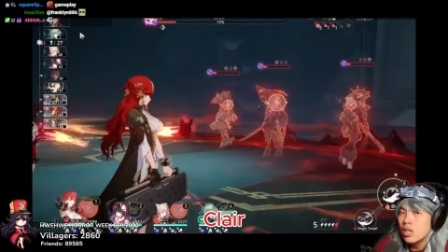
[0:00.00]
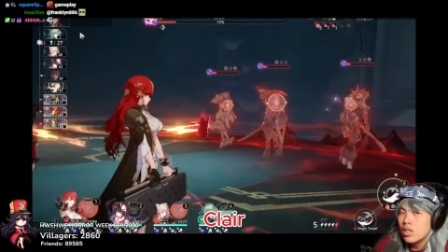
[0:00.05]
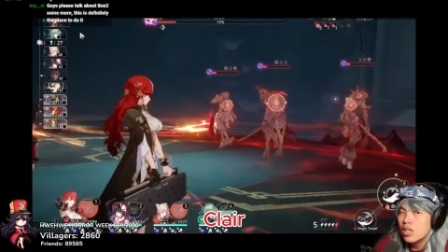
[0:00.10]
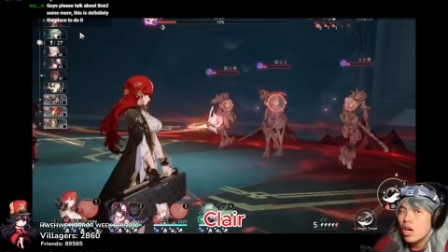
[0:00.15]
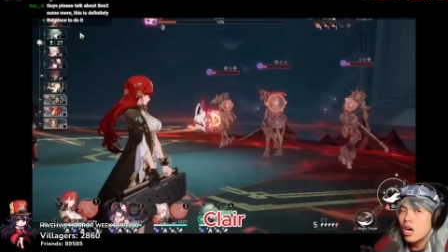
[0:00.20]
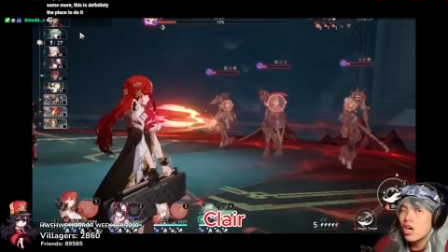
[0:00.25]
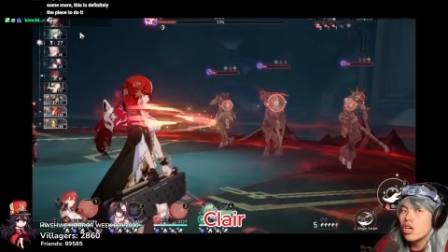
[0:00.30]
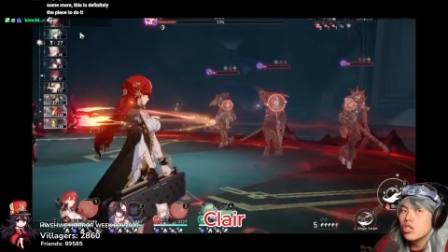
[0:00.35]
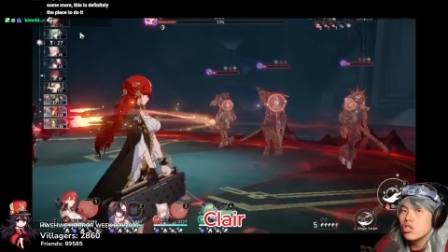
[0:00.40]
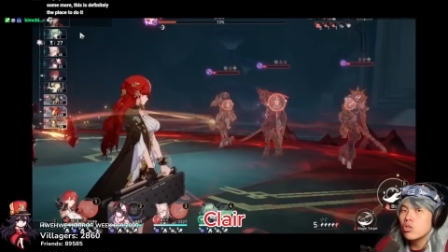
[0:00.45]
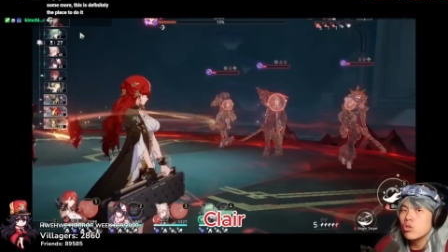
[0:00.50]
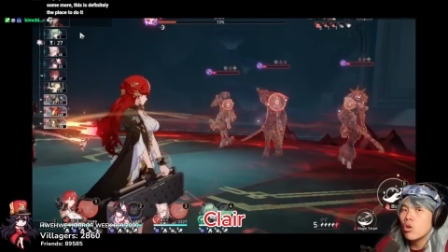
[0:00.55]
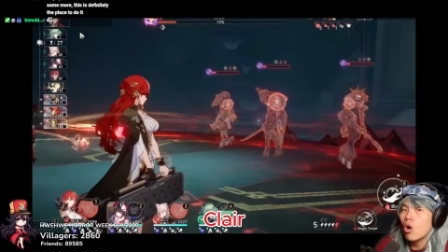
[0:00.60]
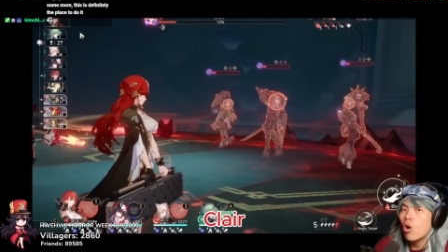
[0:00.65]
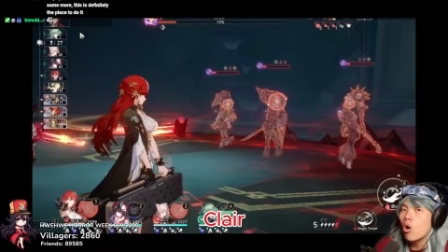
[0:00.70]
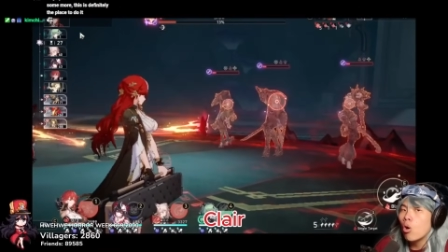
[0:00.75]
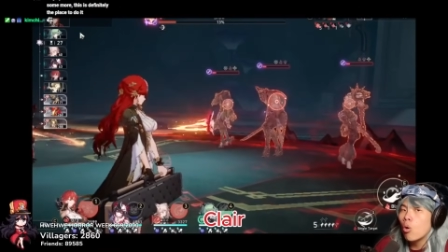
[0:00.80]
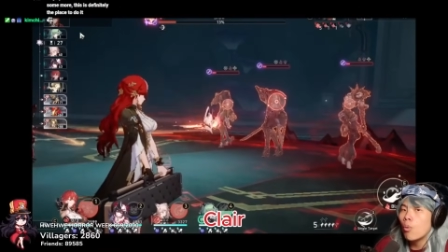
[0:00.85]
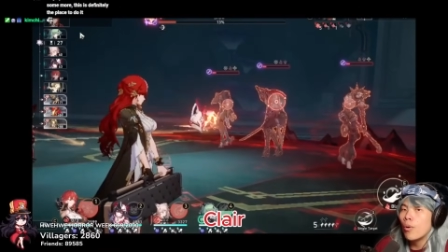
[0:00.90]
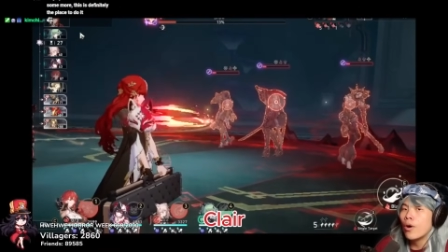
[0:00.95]
There is
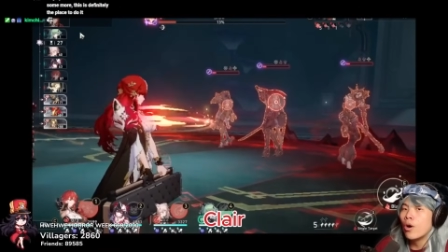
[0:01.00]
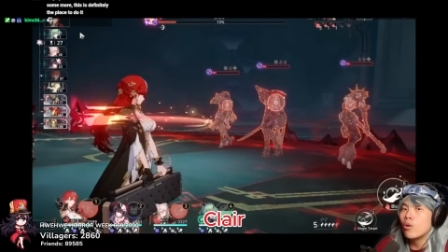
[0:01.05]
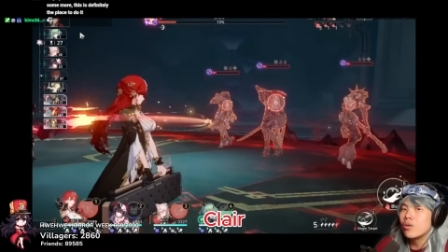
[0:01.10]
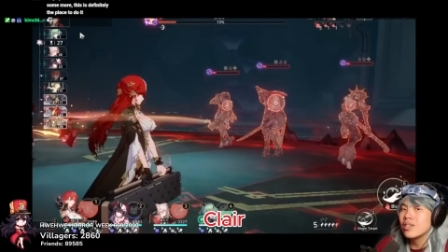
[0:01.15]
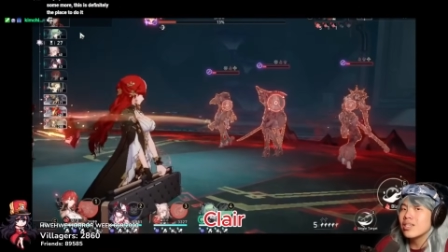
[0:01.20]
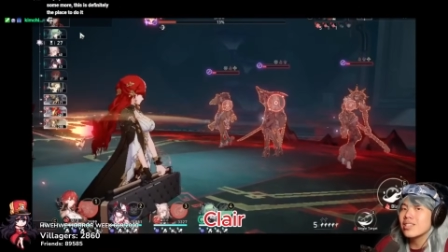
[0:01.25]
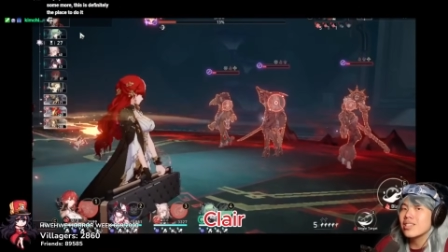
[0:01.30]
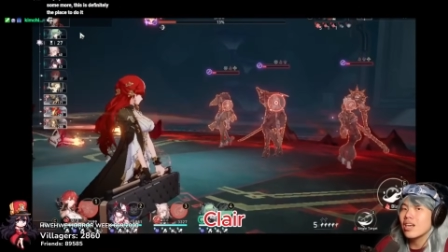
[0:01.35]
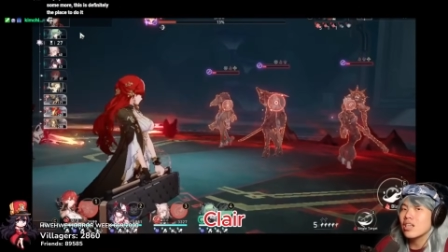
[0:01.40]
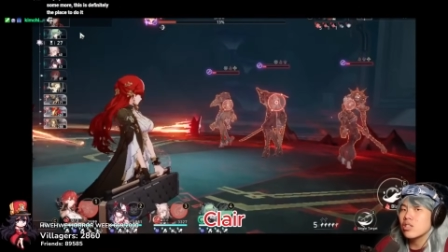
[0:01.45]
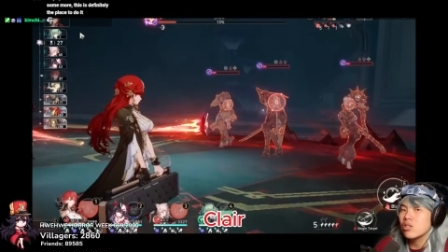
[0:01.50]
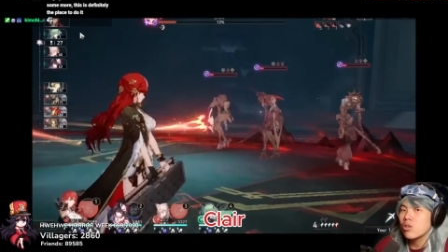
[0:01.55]
no world this does